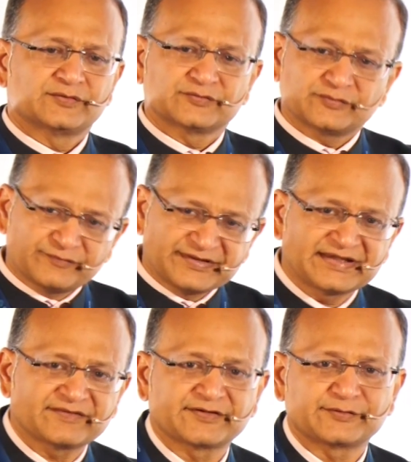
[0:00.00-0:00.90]
So we
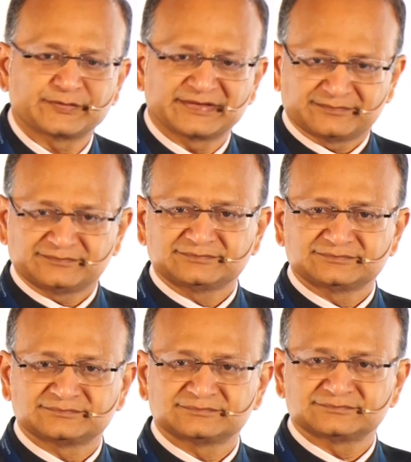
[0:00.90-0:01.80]
gave it to them.
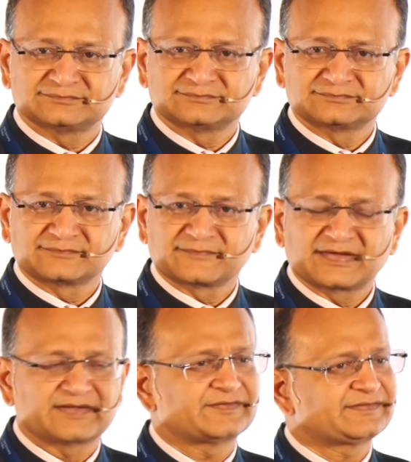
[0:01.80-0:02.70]

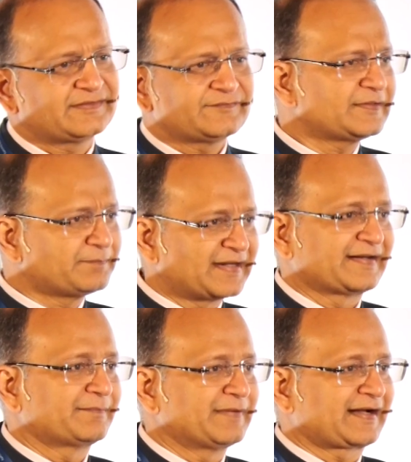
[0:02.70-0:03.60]
And we said, we'll buy
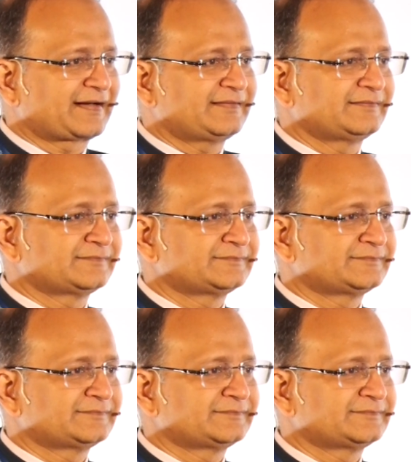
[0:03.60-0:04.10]
it back.